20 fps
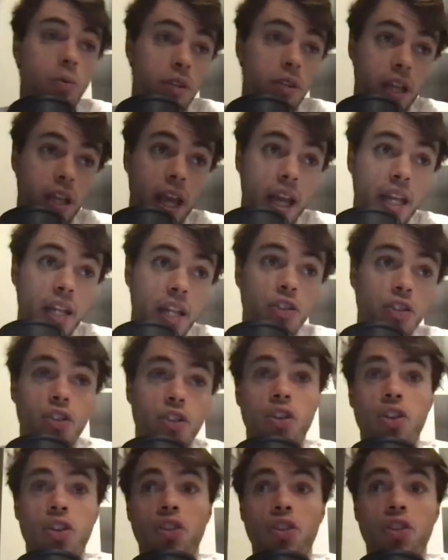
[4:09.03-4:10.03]
get
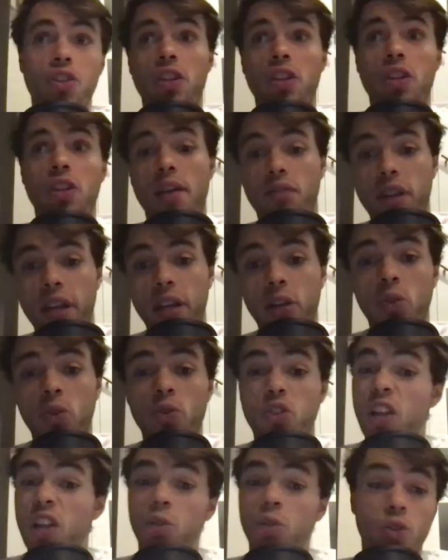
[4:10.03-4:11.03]
injured and have
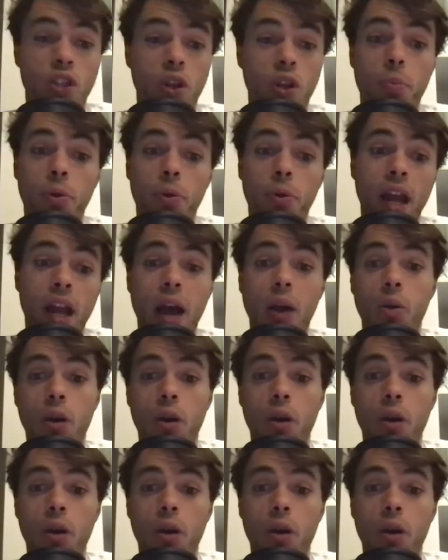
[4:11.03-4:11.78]
niggles and also pull out.